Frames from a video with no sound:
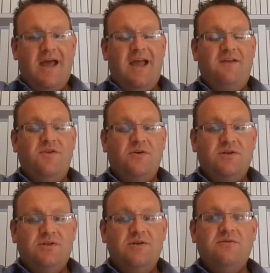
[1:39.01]
If you
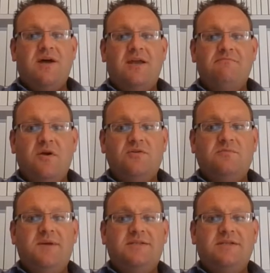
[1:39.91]
can do that, in
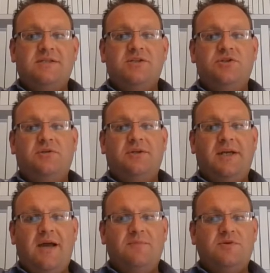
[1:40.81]
most businesses you can
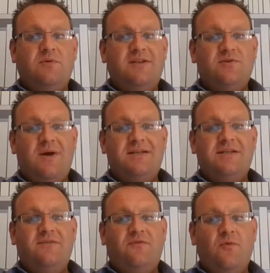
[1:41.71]
get between
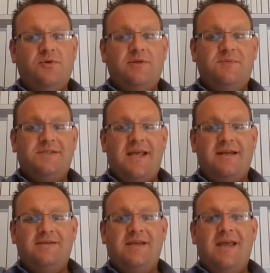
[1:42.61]
20 and 40%